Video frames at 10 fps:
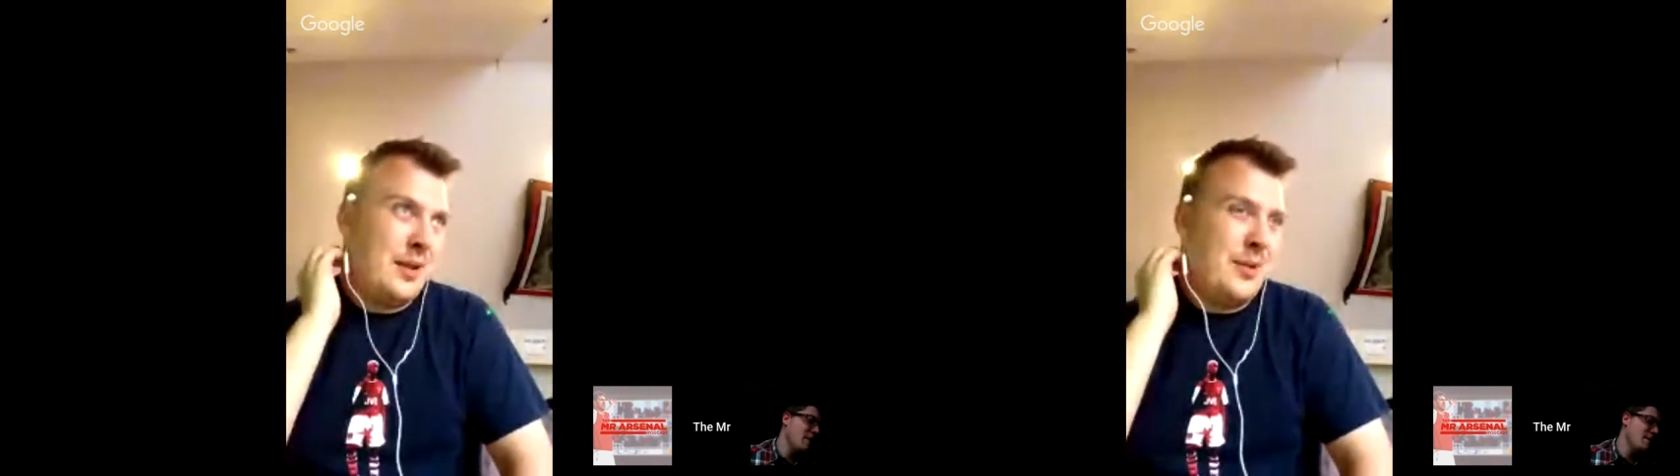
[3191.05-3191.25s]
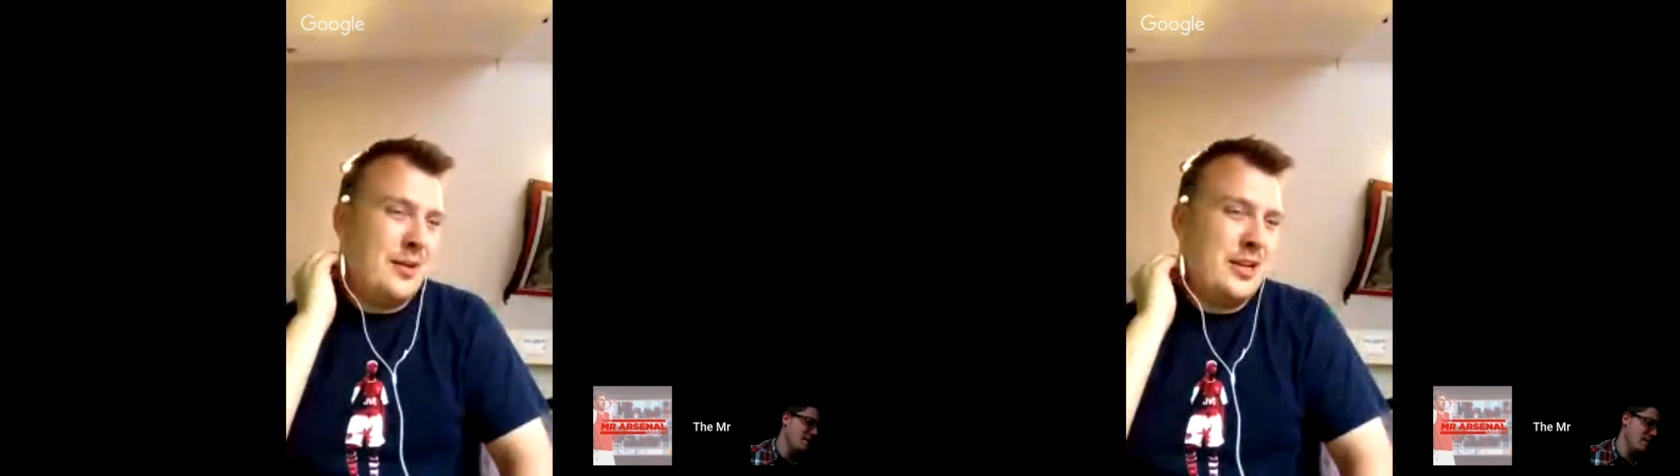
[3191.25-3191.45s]

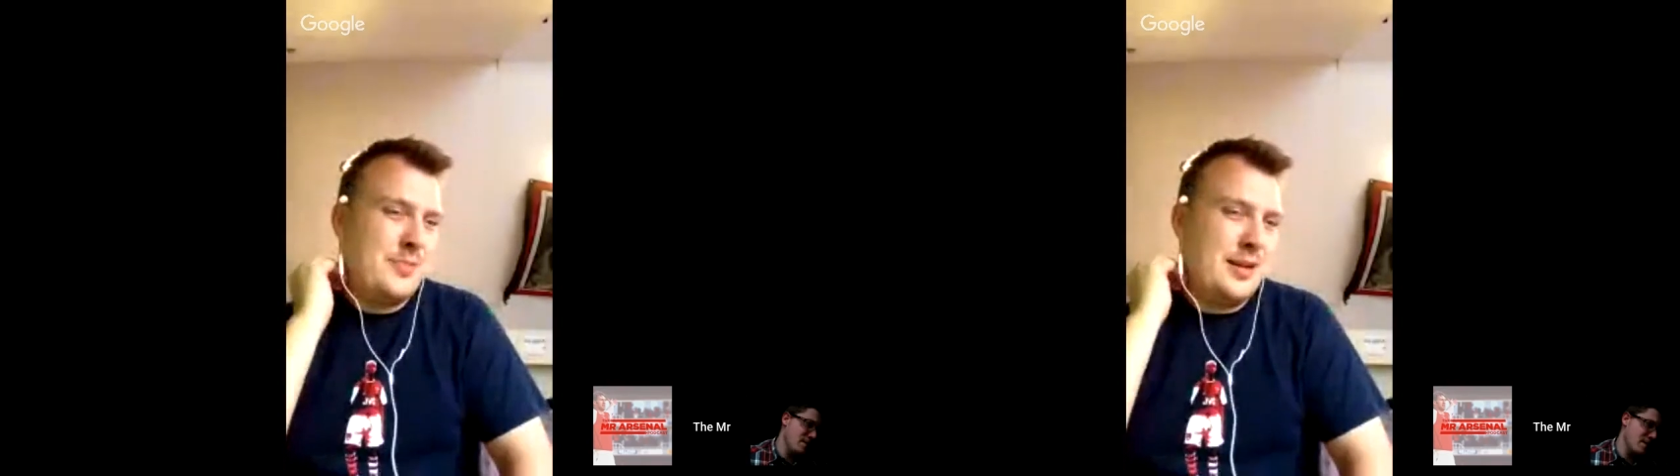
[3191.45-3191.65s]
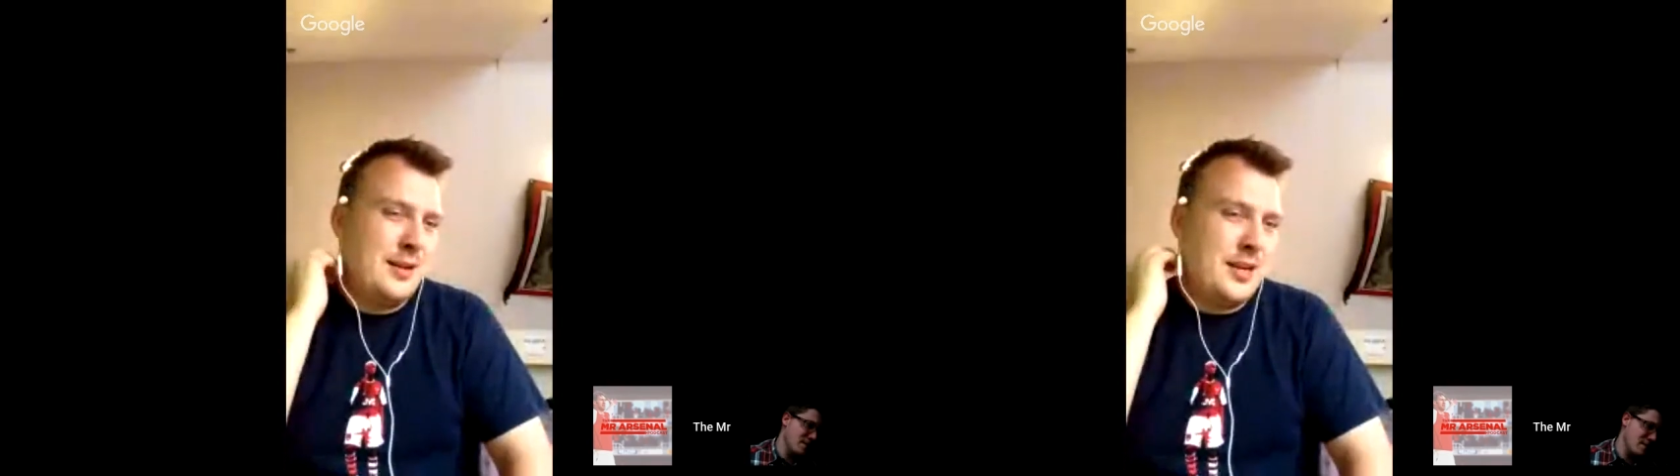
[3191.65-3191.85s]
been
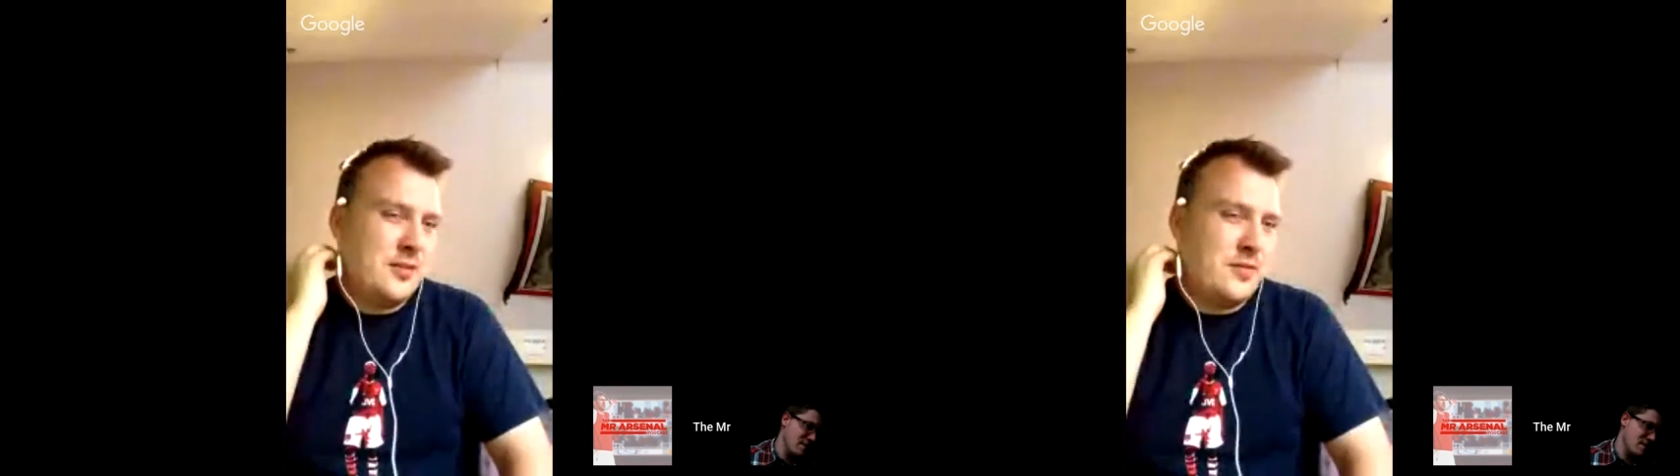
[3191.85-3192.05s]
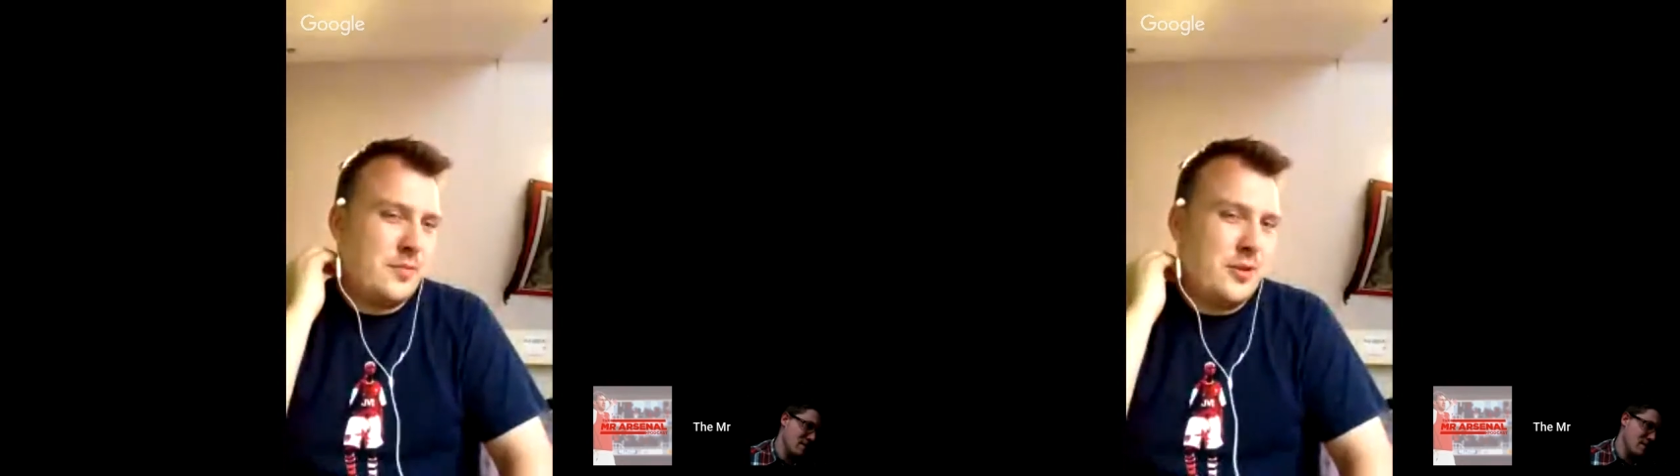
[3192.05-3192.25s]
linked with a move
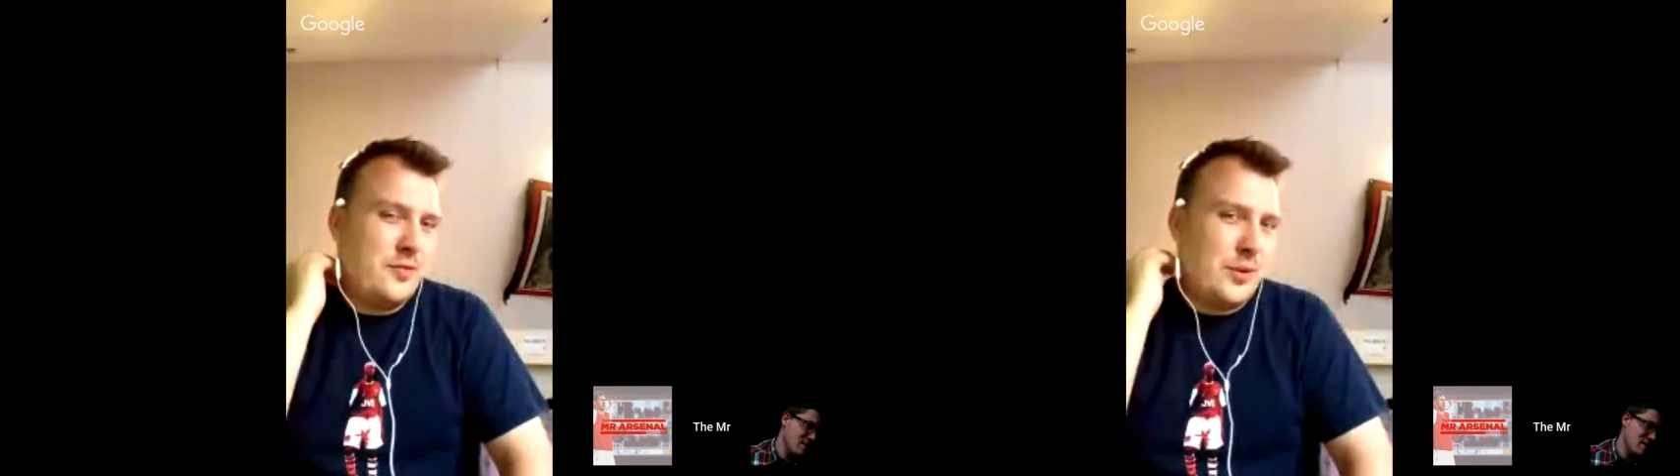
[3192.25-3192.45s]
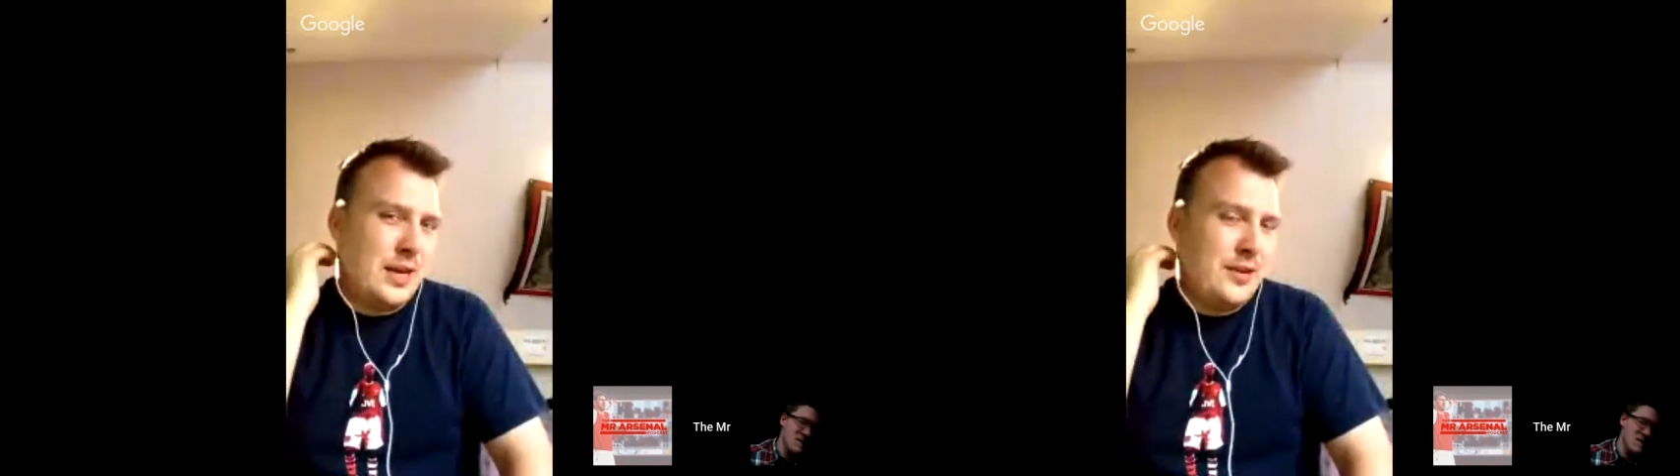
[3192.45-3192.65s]

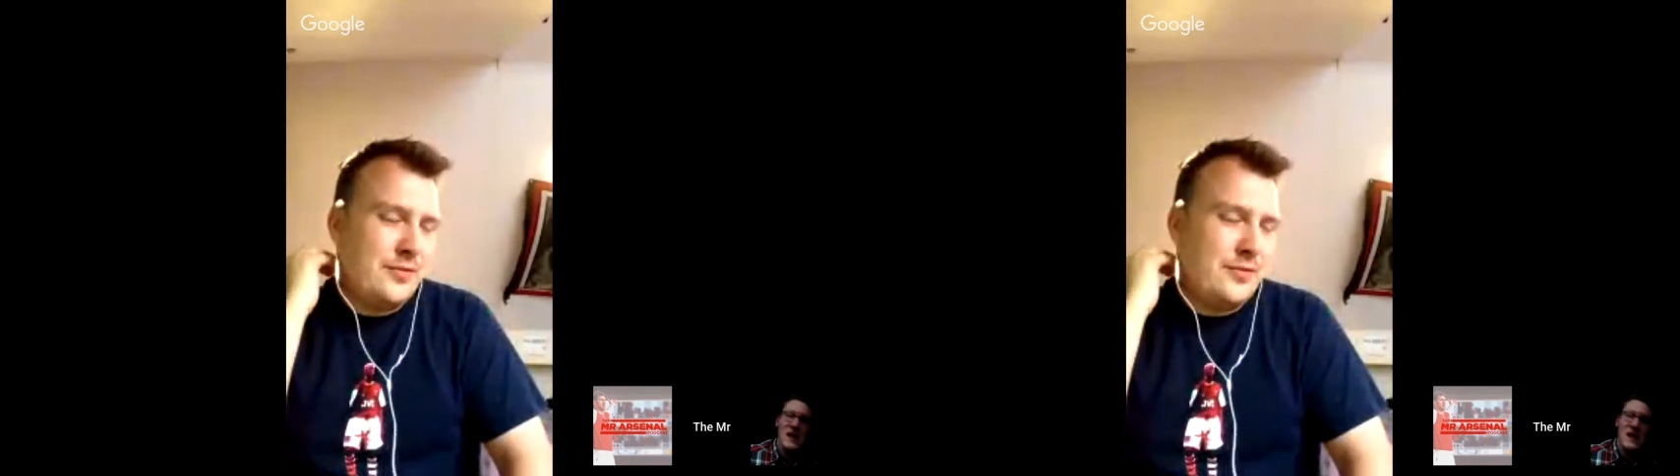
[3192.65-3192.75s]
away